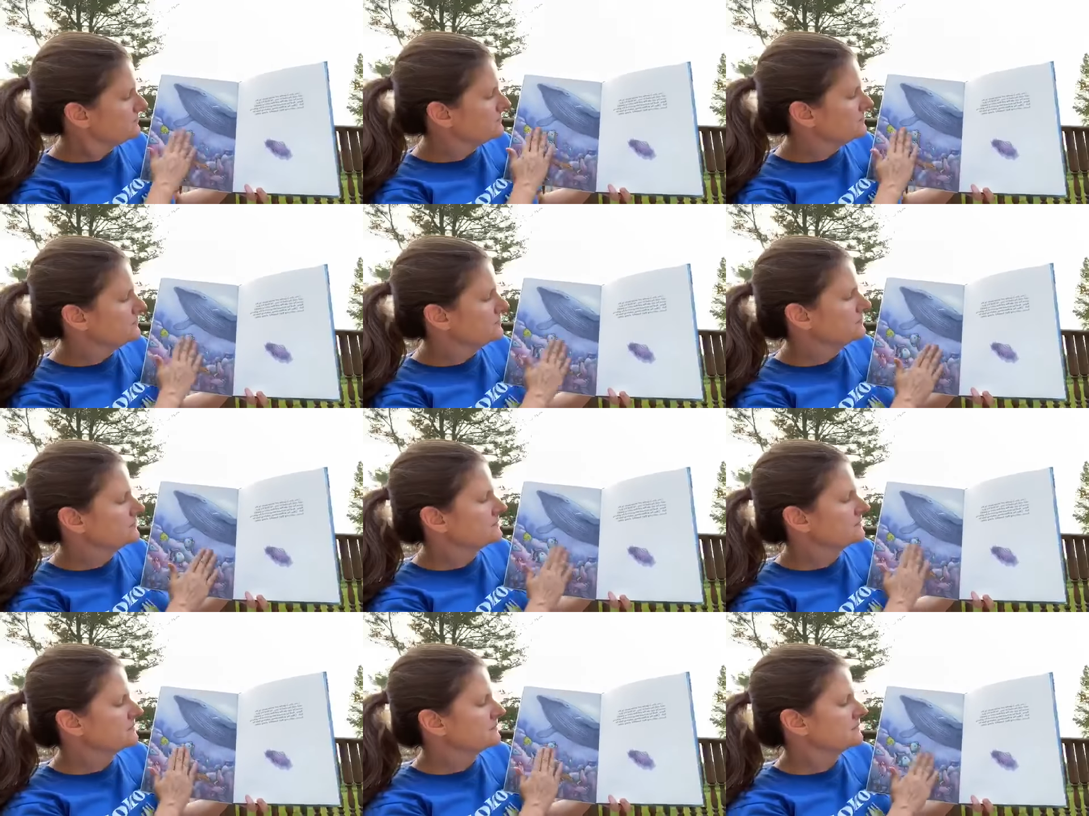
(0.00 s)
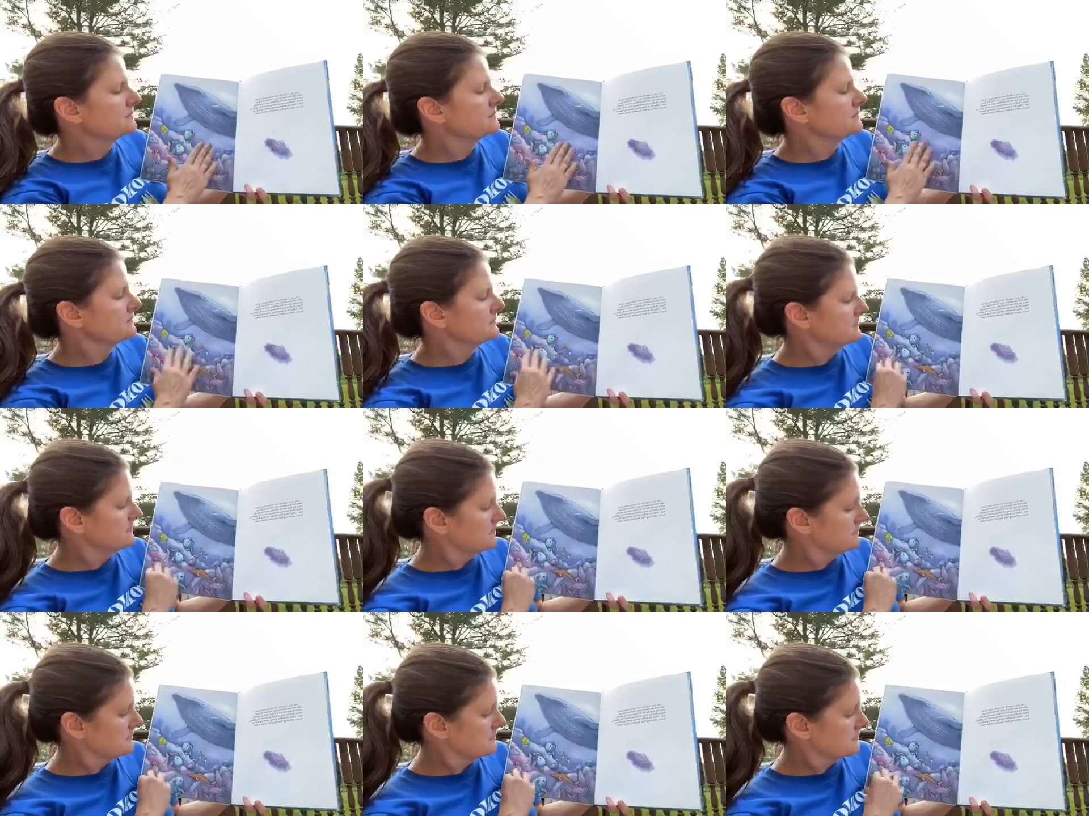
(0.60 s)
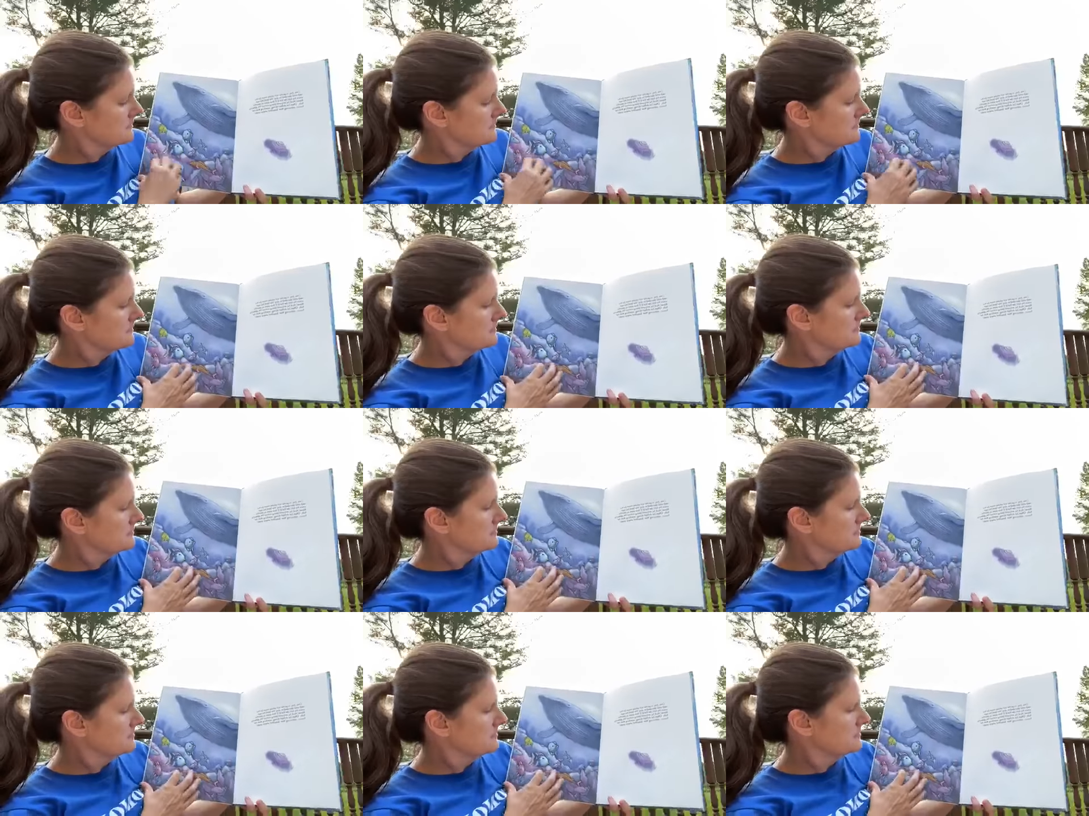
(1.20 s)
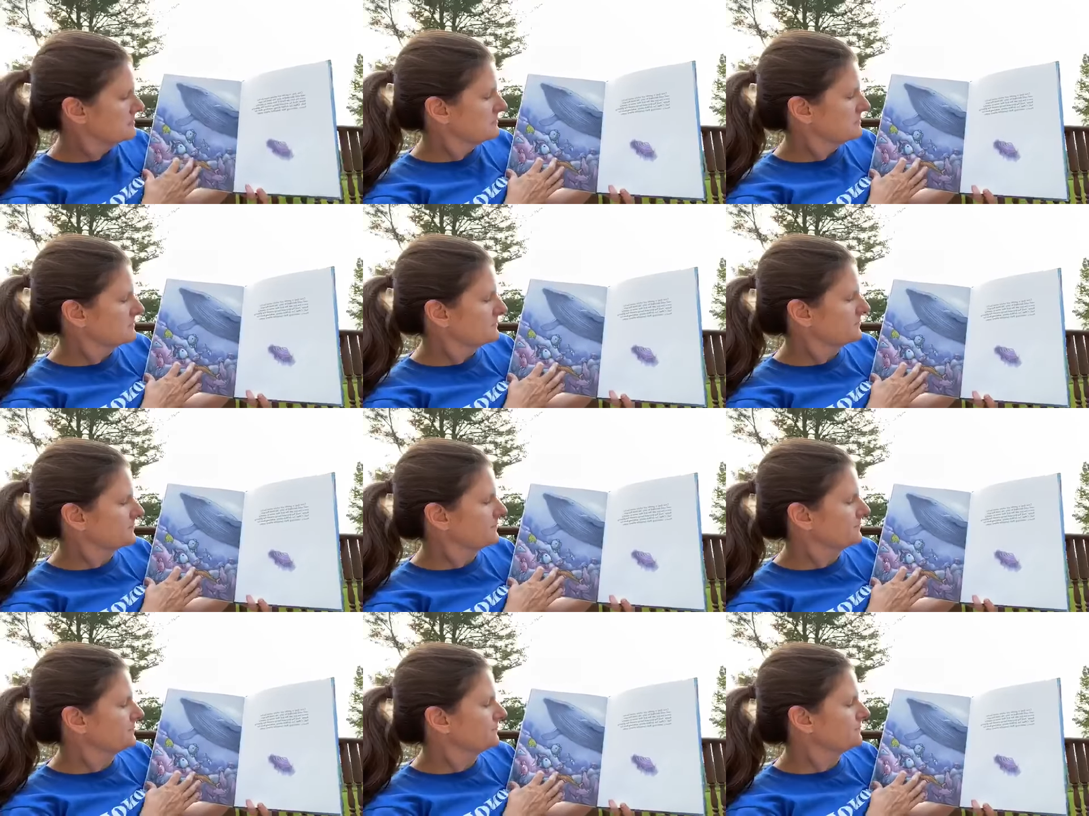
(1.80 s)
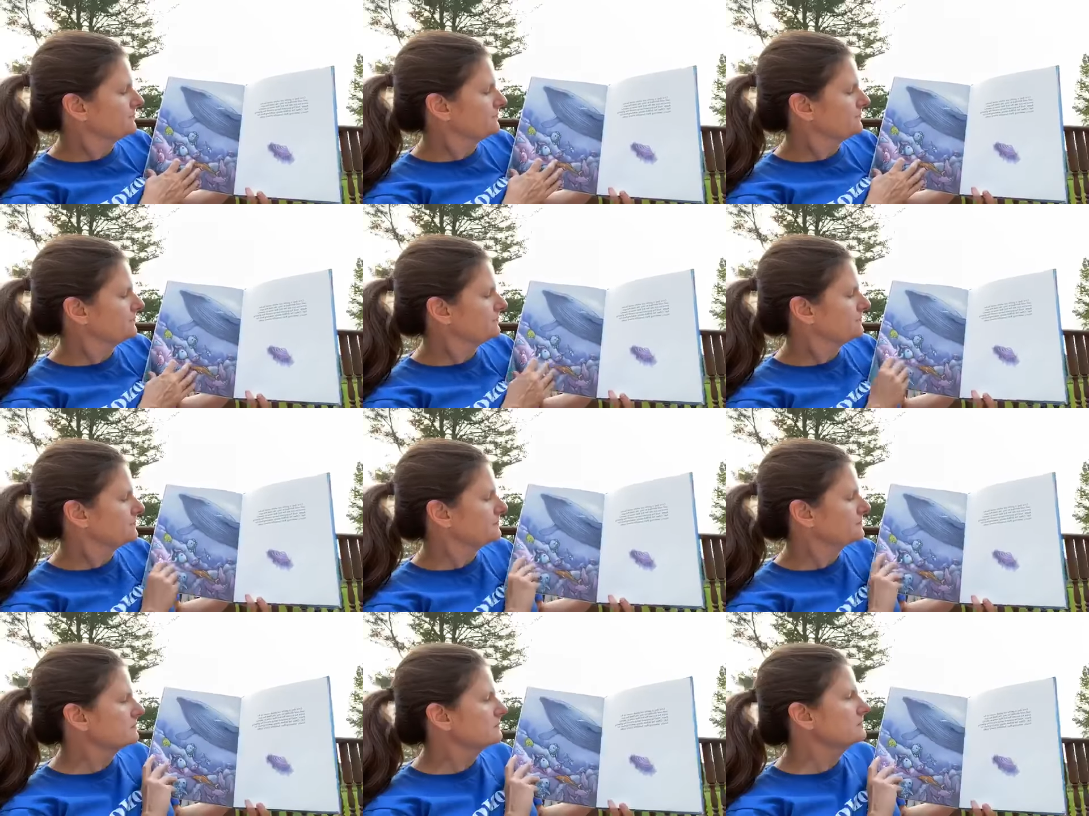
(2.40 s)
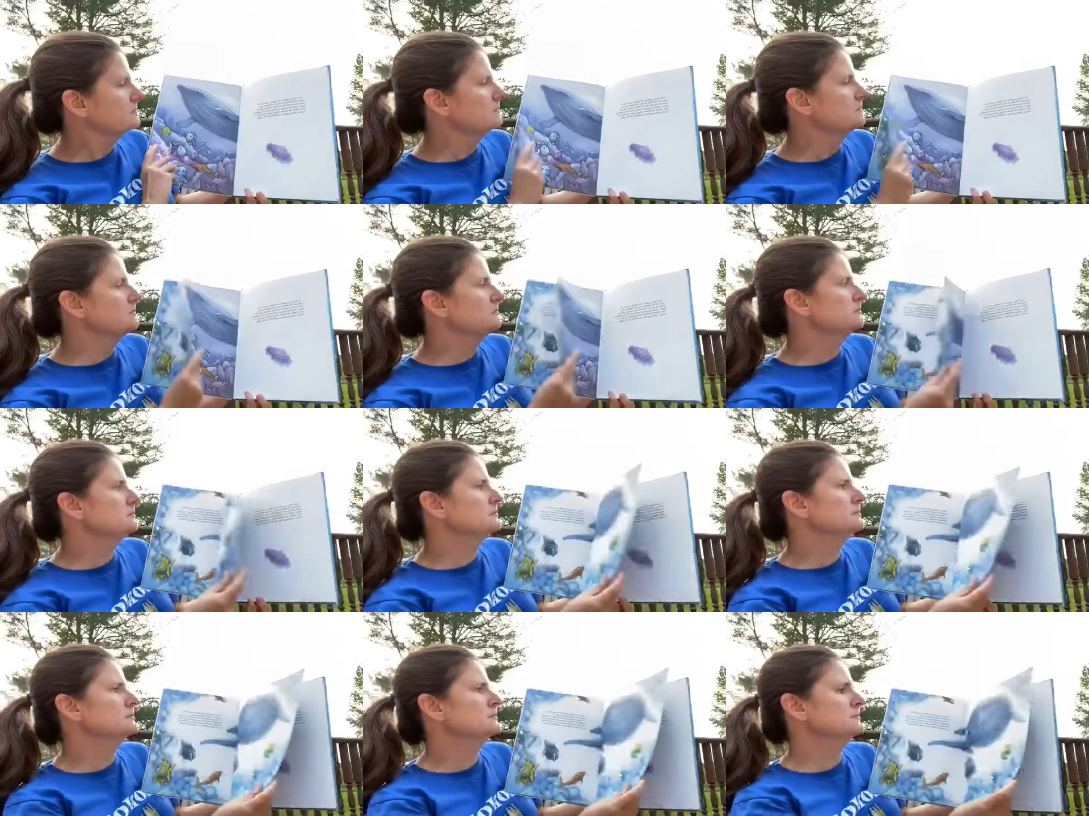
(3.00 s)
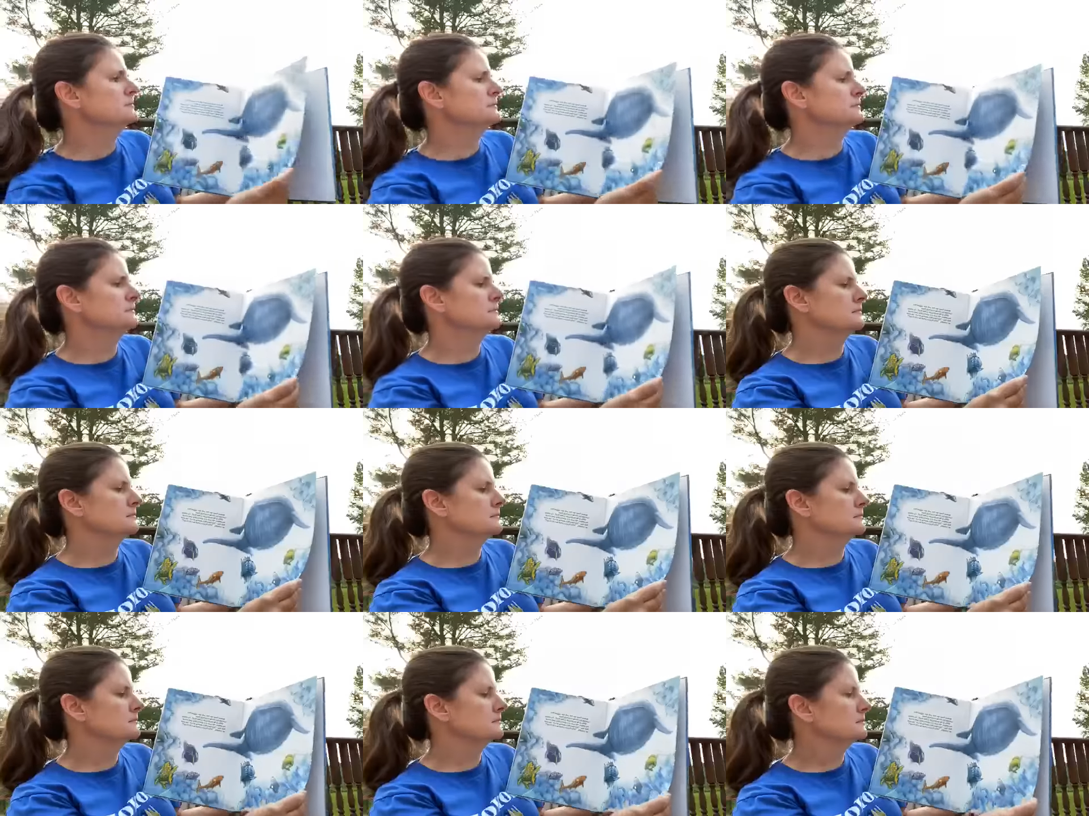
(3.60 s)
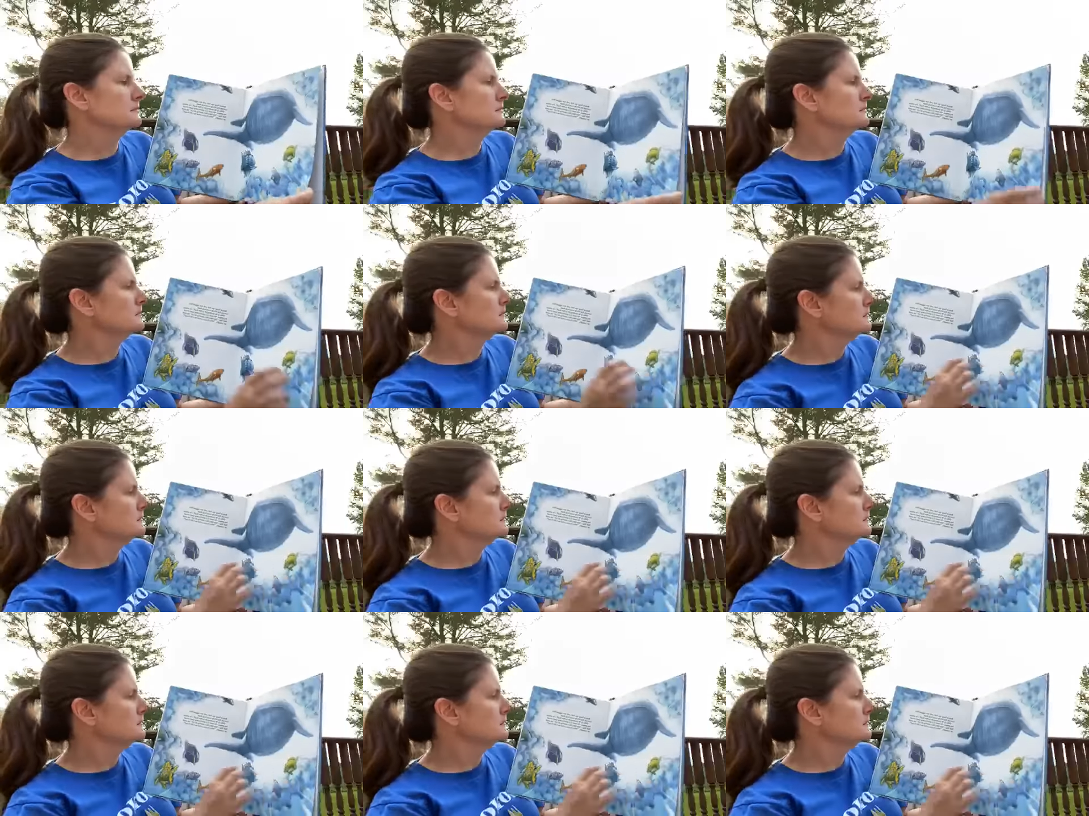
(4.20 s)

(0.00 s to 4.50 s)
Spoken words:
(silence)